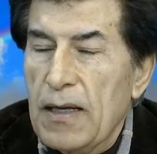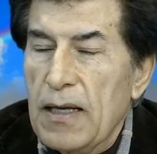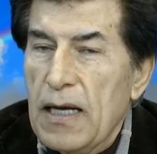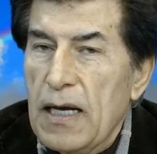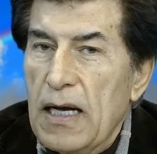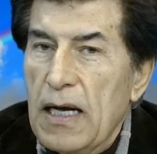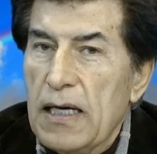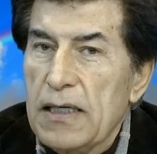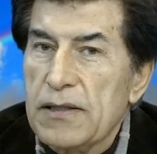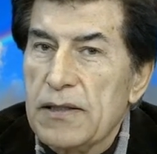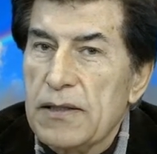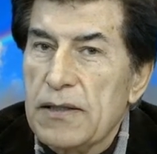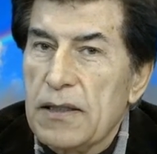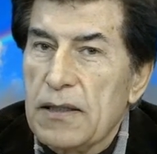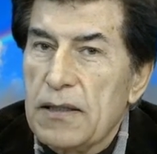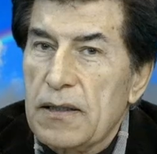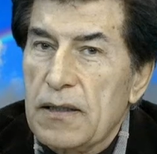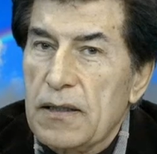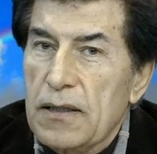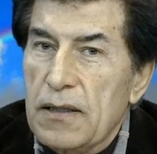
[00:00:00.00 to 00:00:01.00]
has the
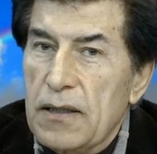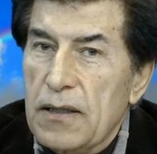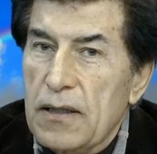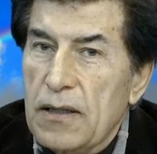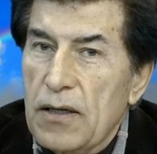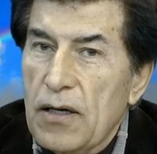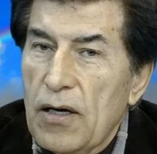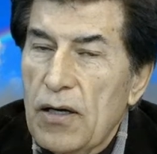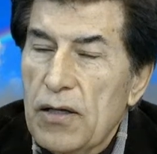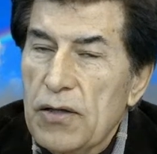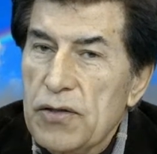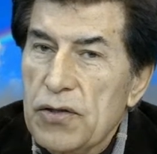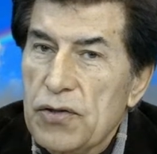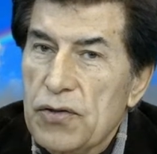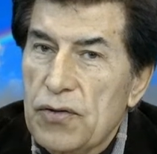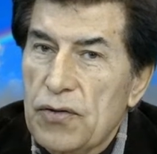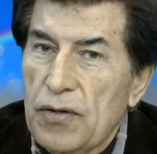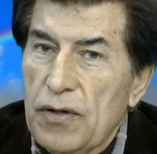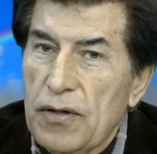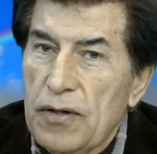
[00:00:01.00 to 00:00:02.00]

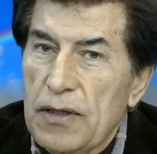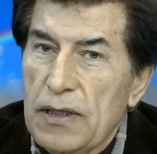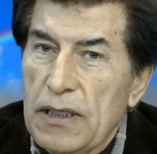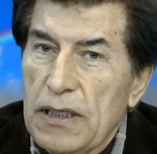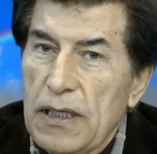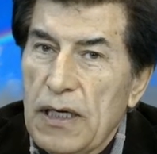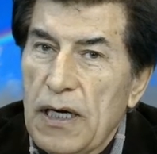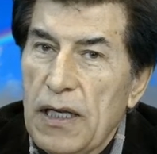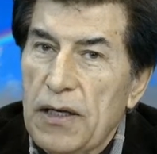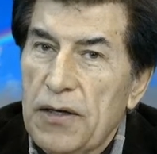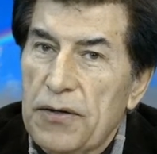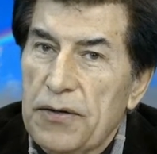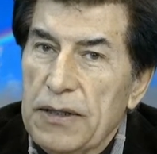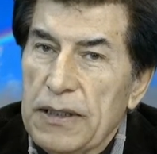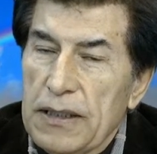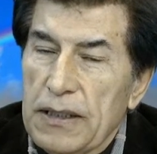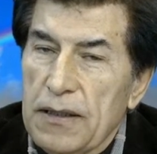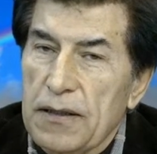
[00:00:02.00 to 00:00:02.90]
cultural coloring